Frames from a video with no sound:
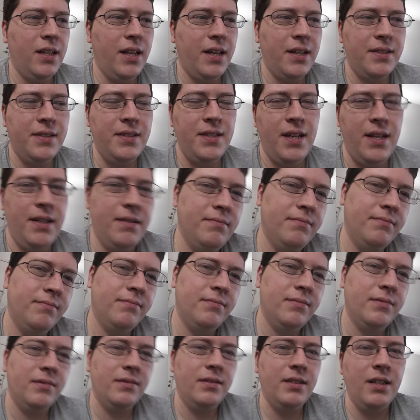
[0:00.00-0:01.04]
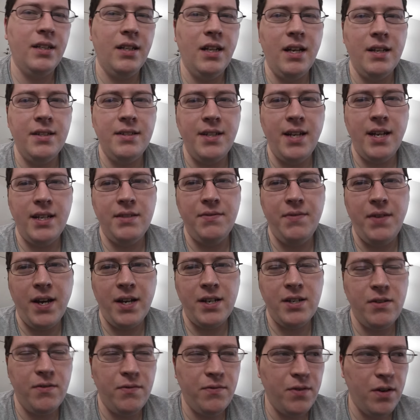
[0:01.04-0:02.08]
I said, get a lot of
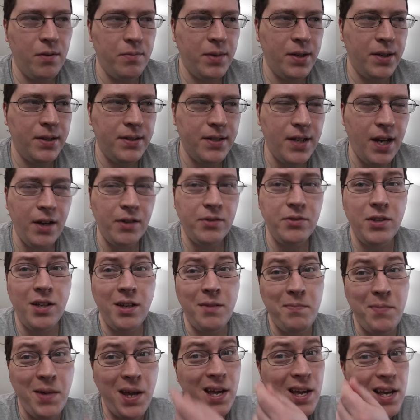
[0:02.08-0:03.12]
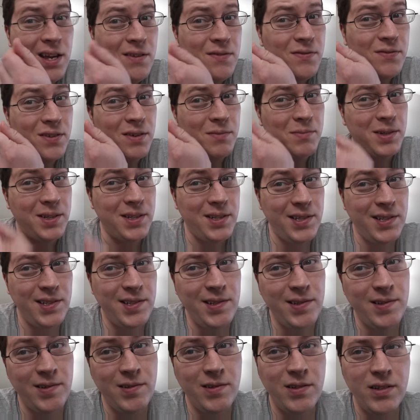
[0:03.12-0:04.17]
satisfaction from it. I also get paid from it
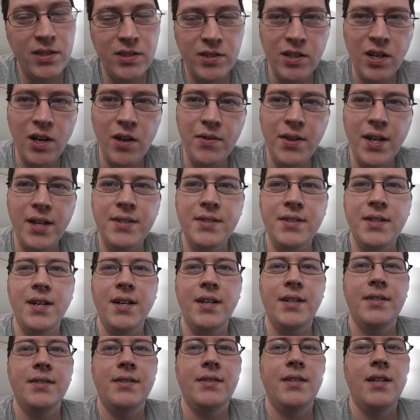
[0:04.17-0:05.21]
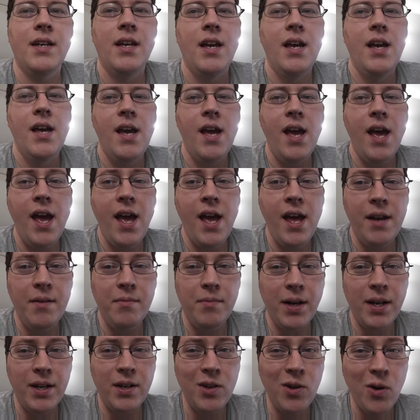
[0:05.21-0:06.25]
too, so that's nice. And
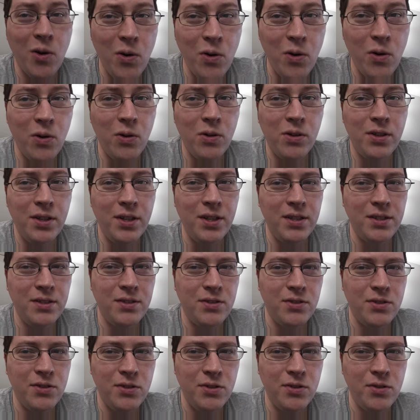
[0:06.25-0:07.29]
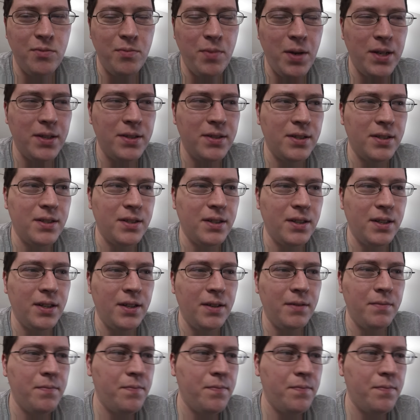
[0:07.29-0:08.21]
my goal is to basically,